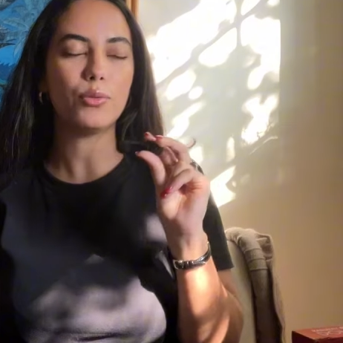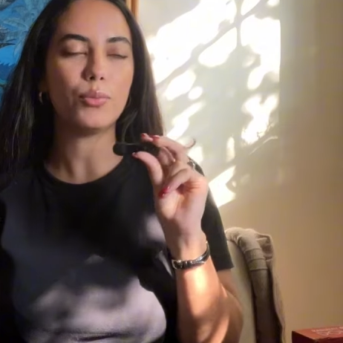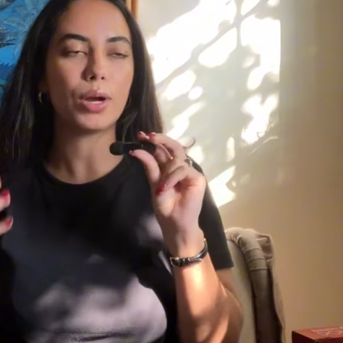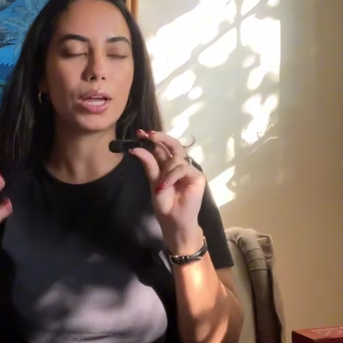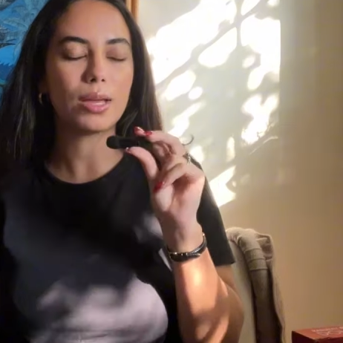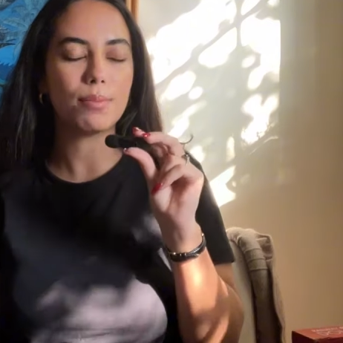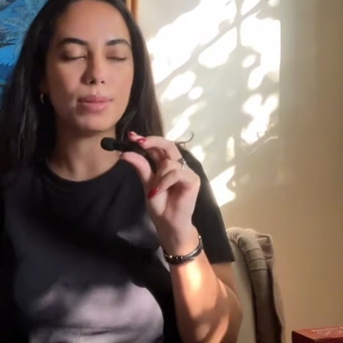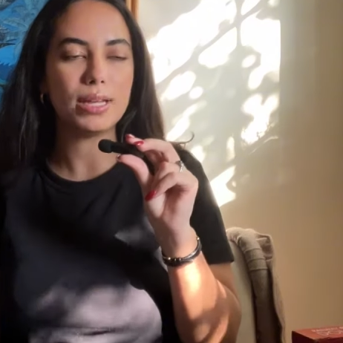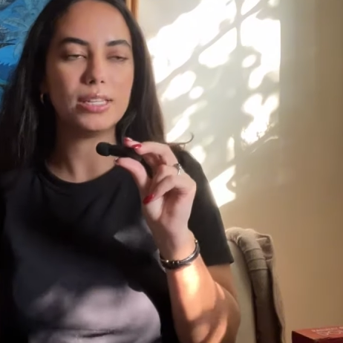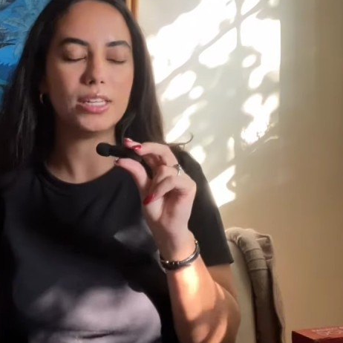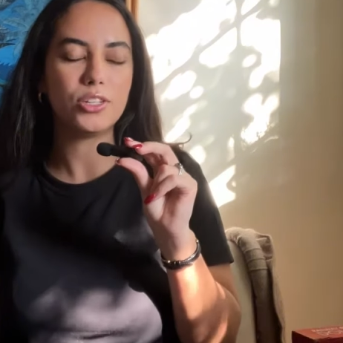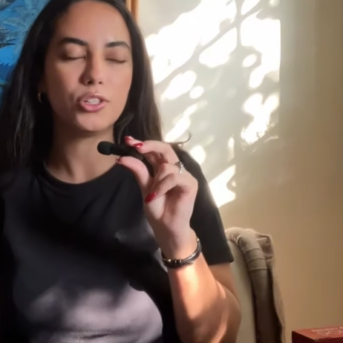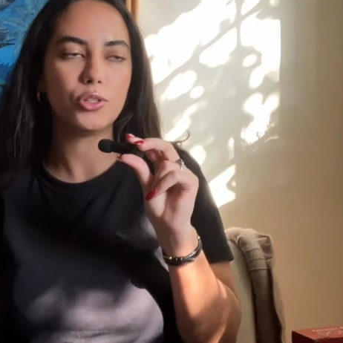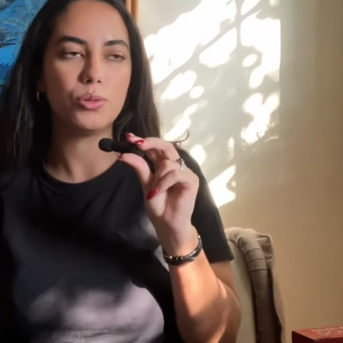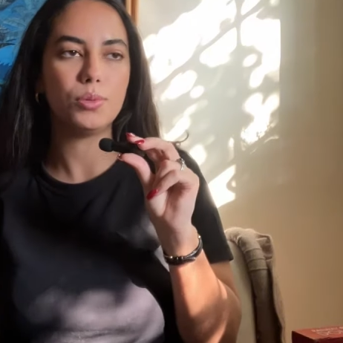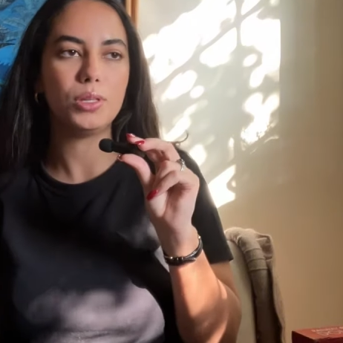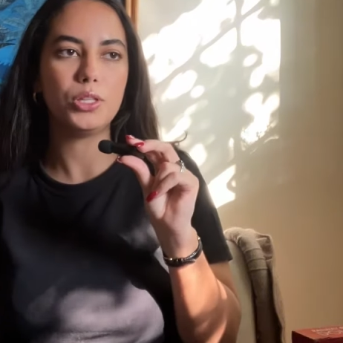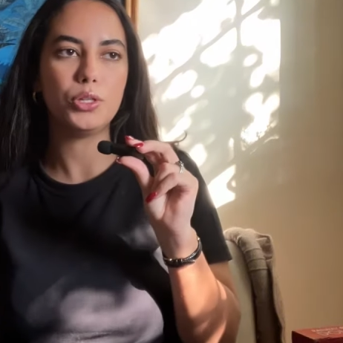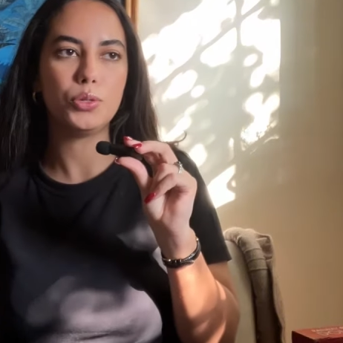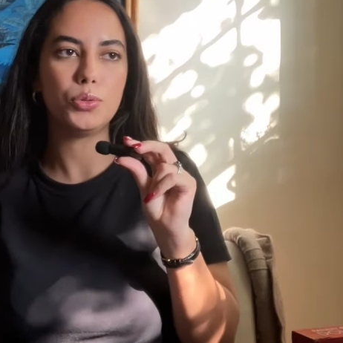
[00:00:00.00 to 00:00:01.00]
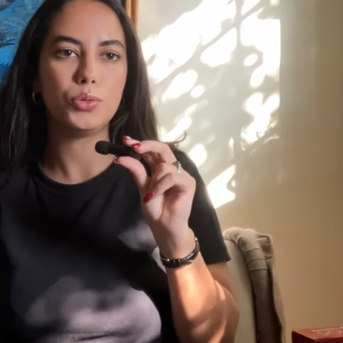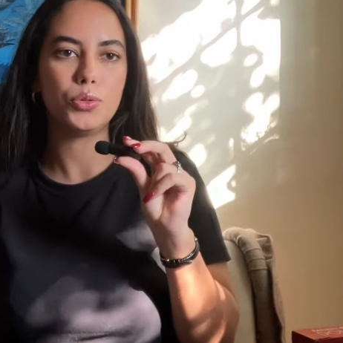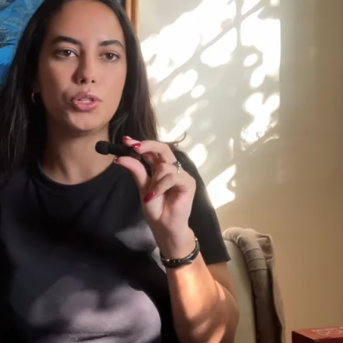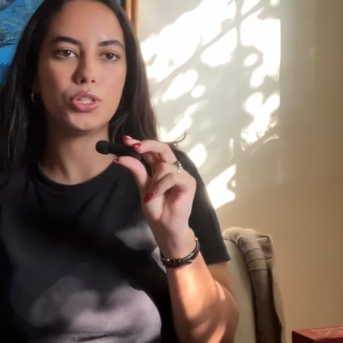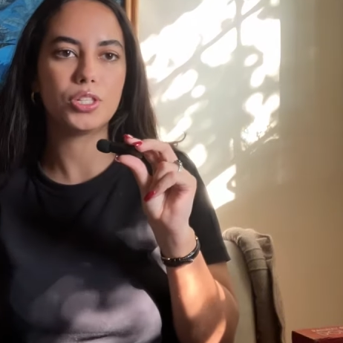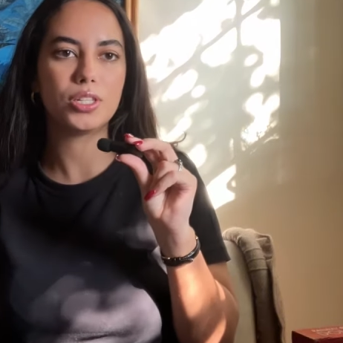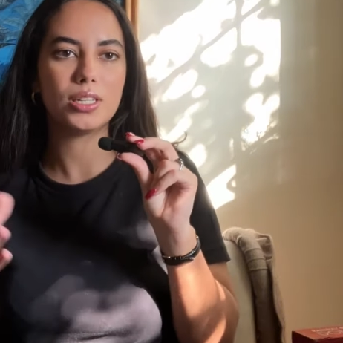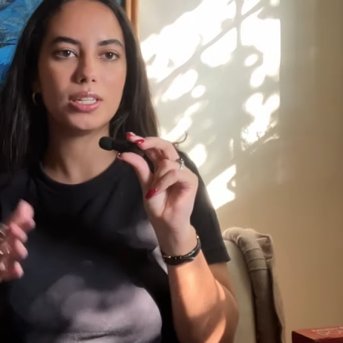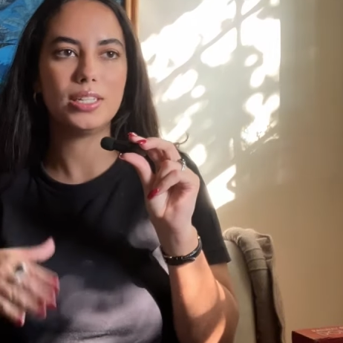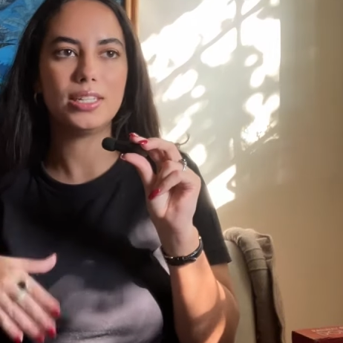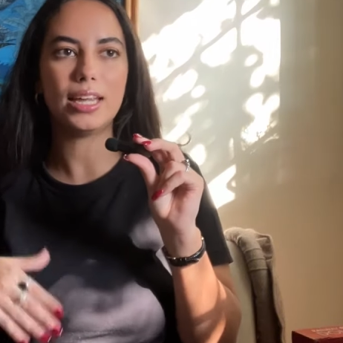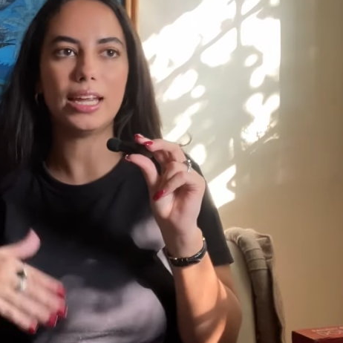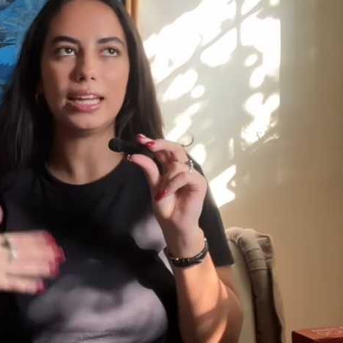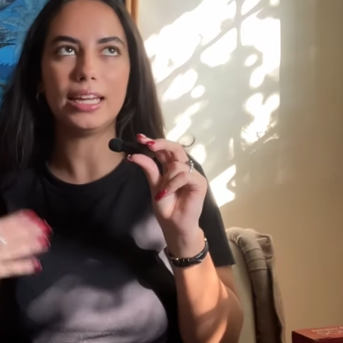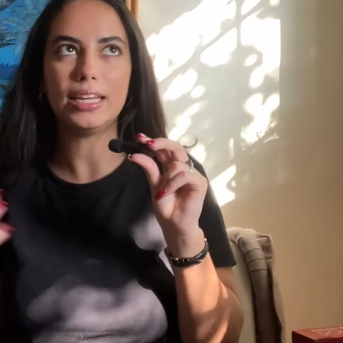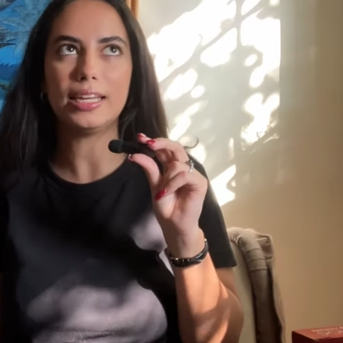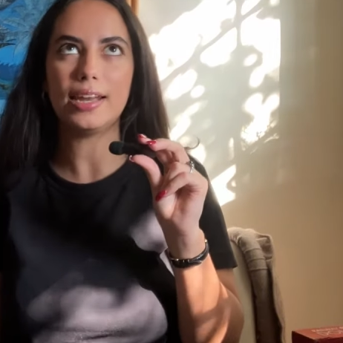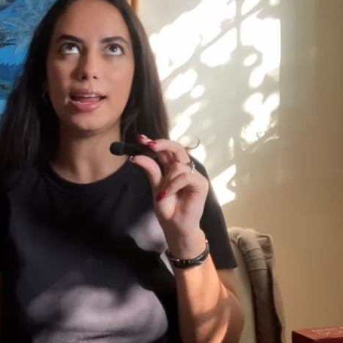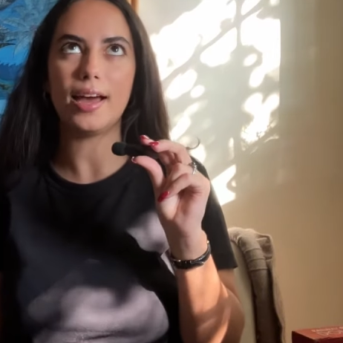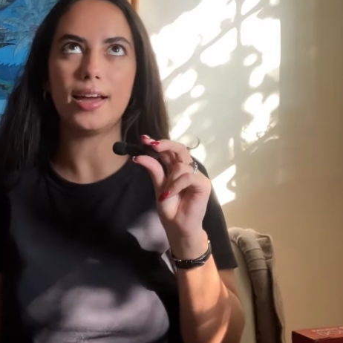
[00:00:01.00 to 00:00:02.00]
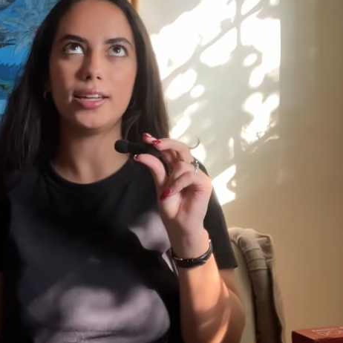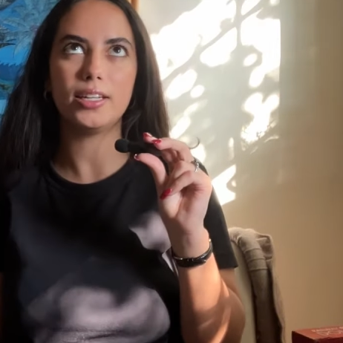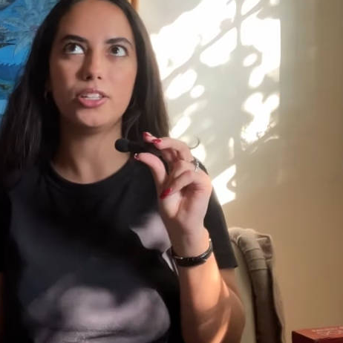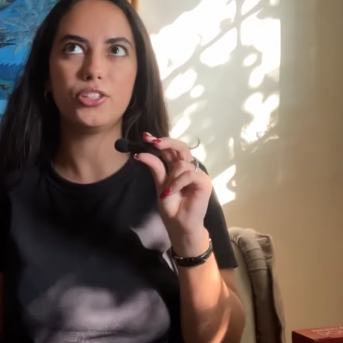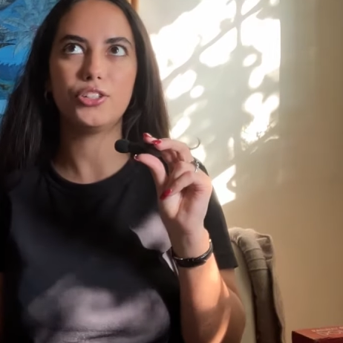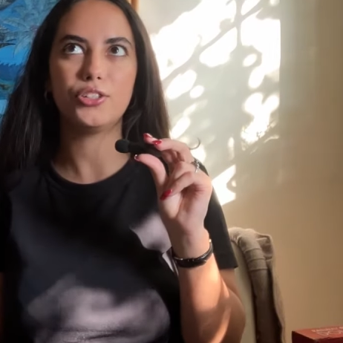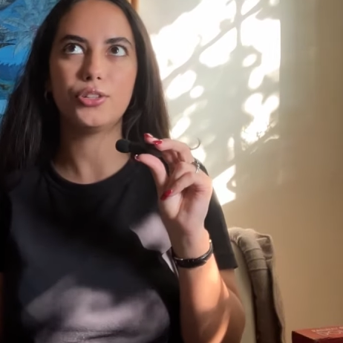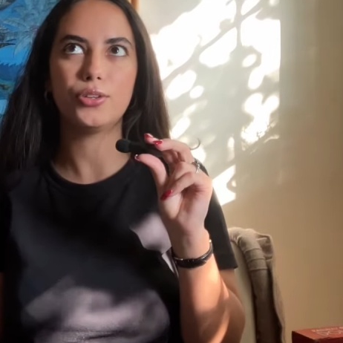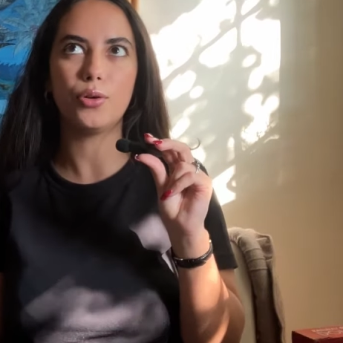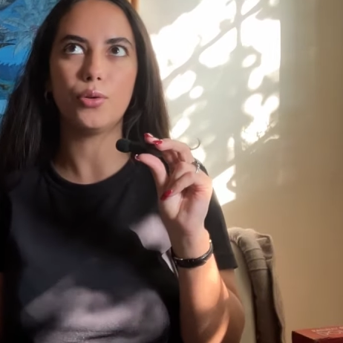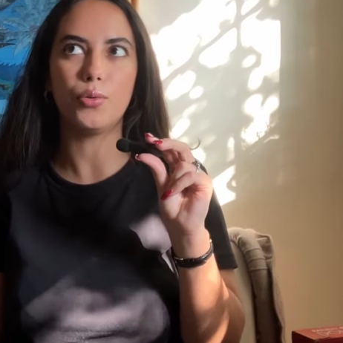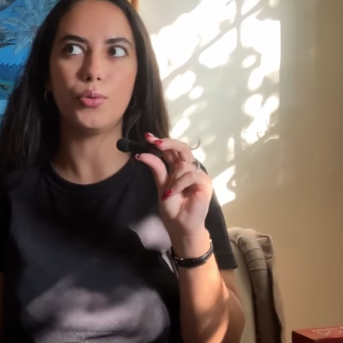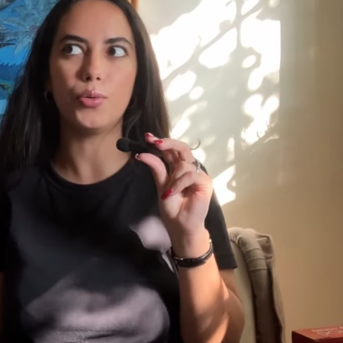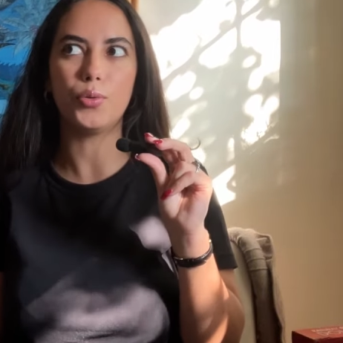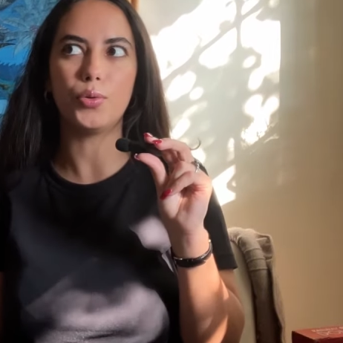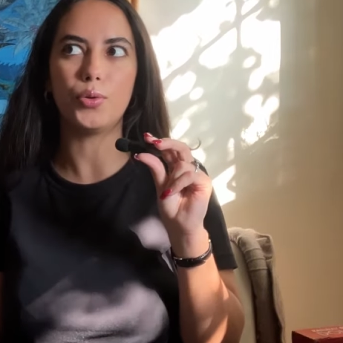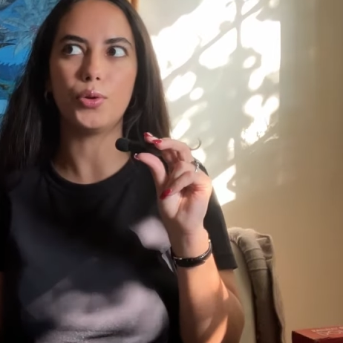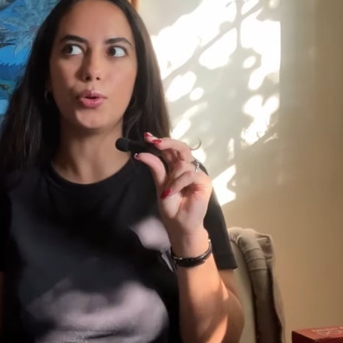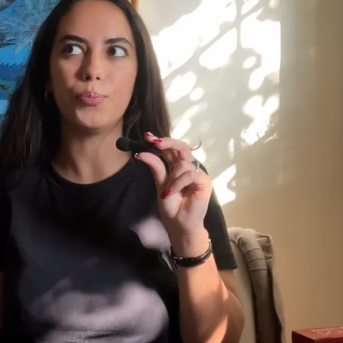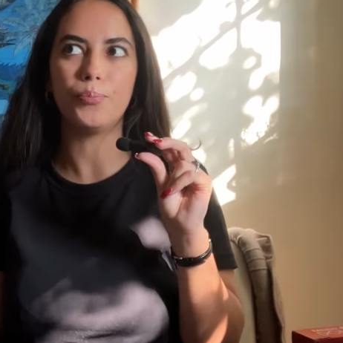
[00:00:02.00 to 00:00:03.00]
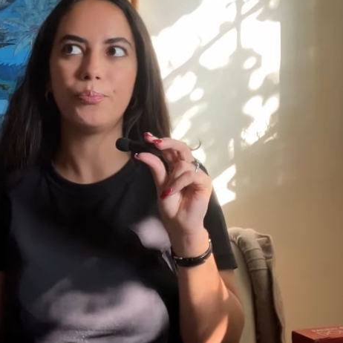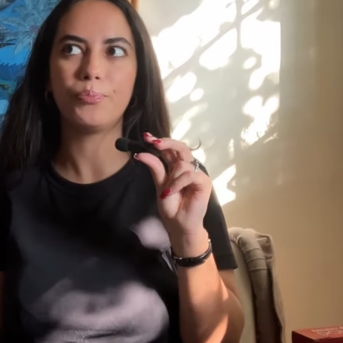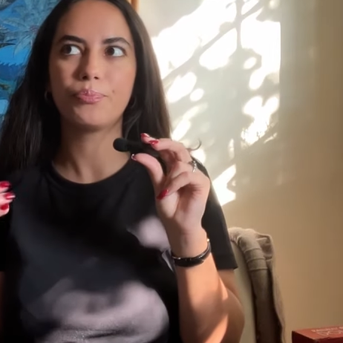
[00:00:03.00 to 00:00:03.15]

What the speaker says: recommended to be used day, night, or